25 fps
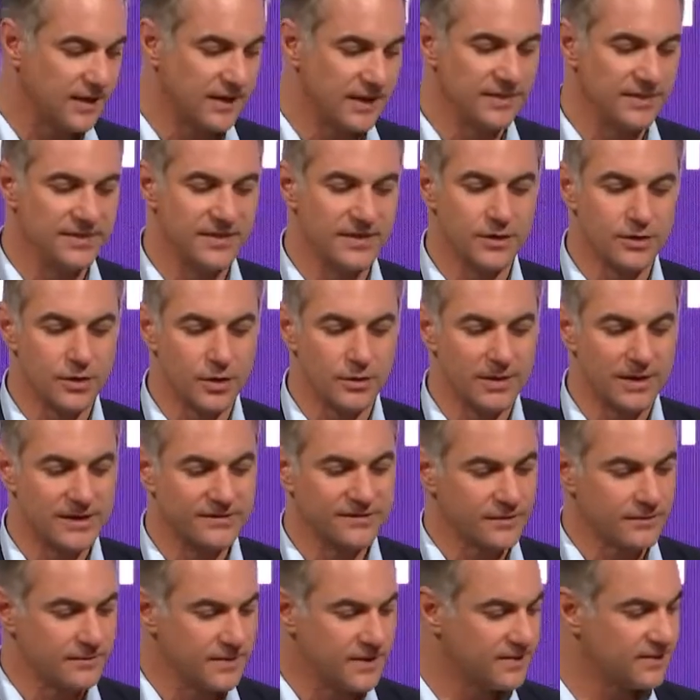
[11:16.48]
in the Global
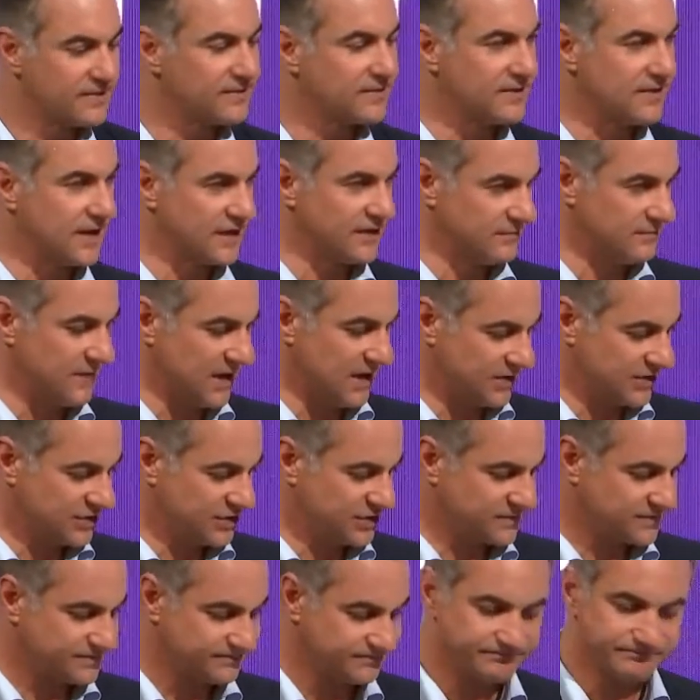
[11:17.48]
Summit next
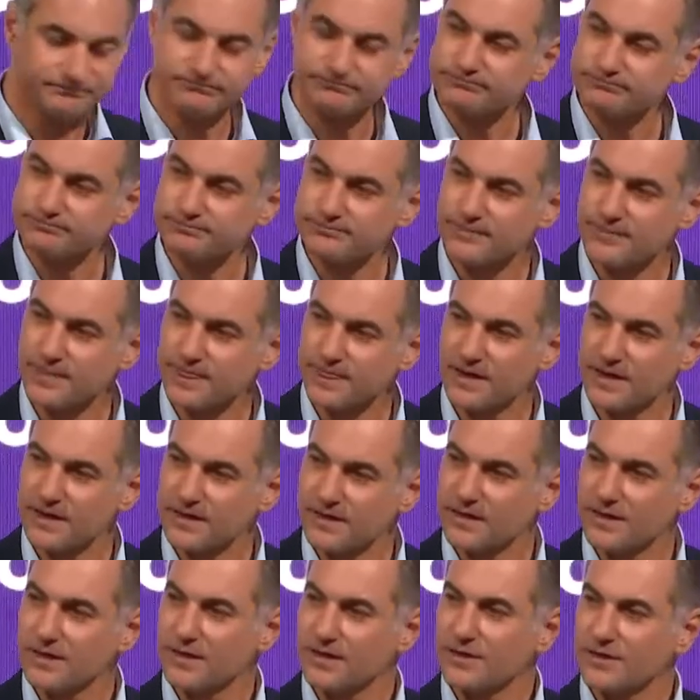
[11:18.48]
March.
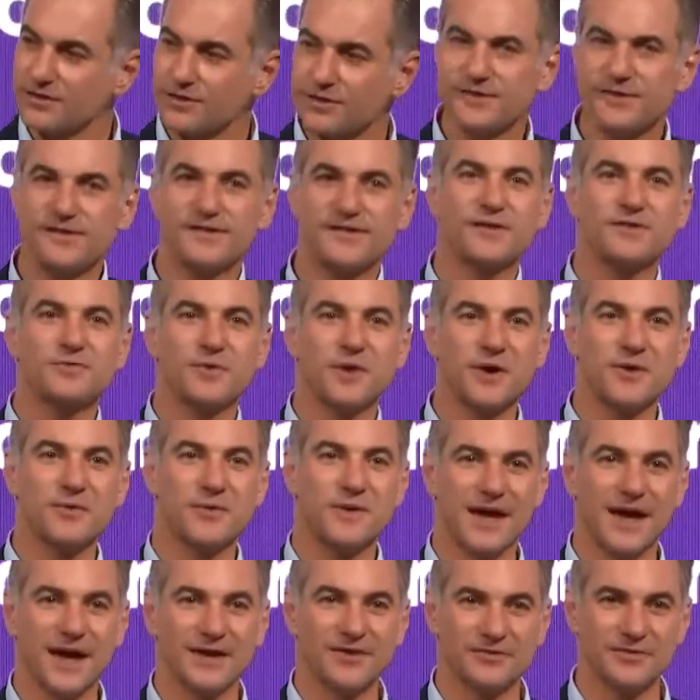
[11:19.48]
So this is where we
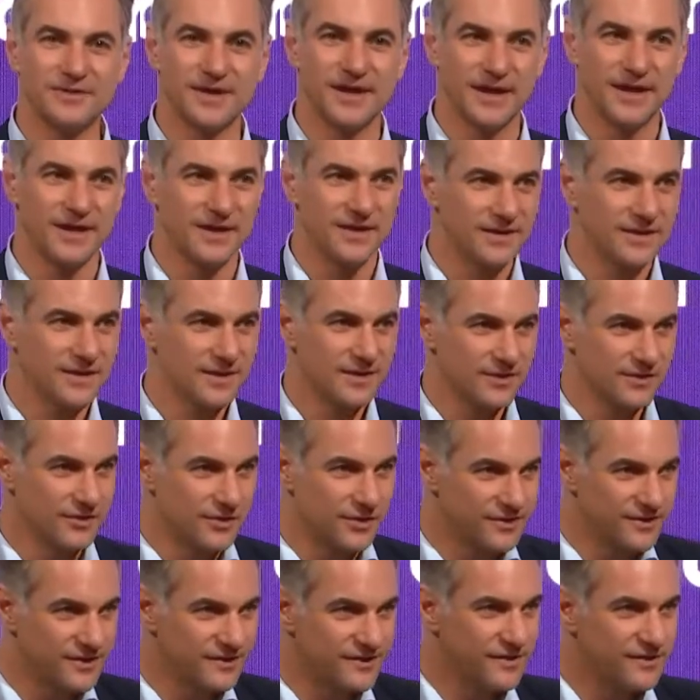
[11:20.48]
are today. You know,
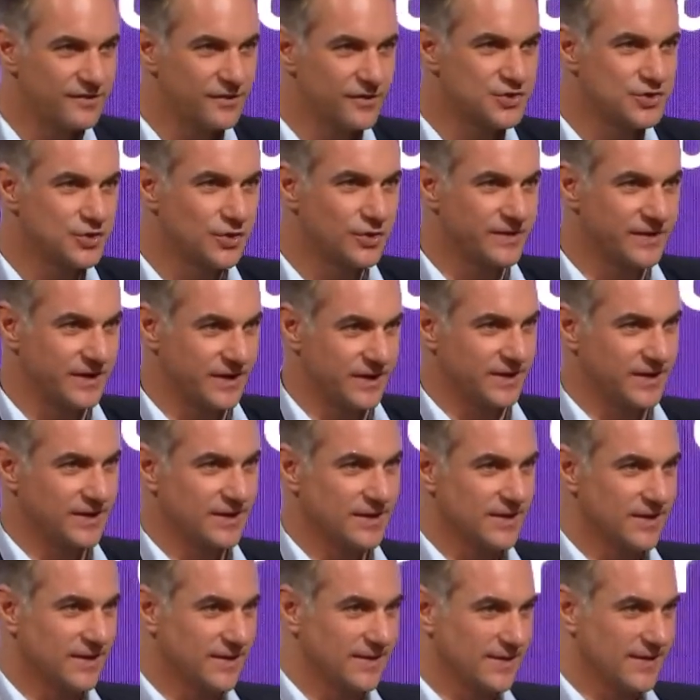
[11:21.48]
this is a journey.
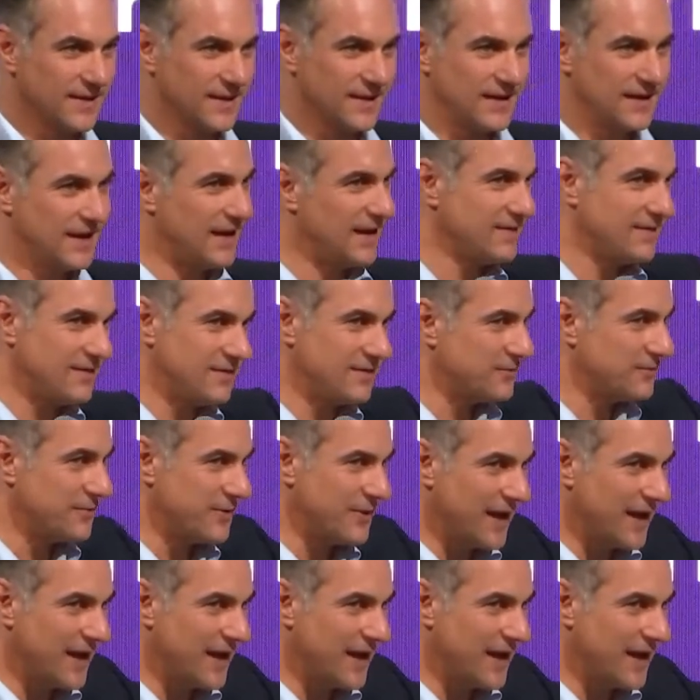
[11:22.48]
We